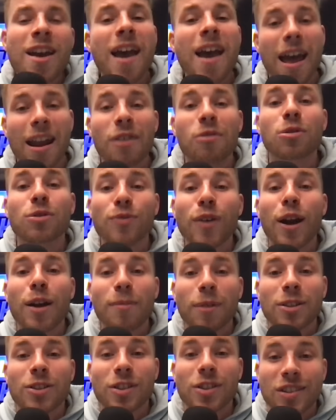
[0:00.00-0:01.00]
and it was very
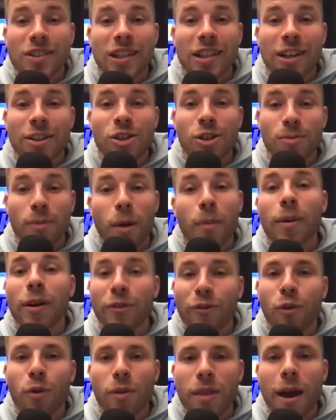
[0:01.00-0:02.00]
much a signature moment
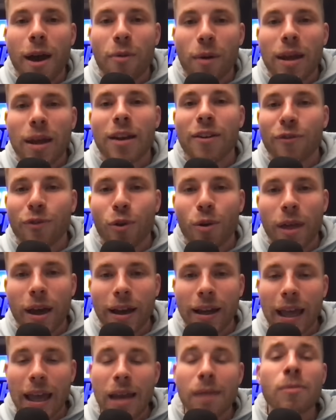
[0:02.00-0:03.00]
for that win and for that
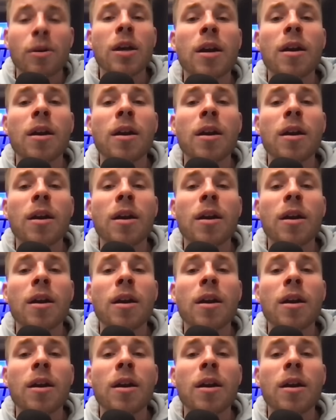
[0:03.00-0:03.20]
game.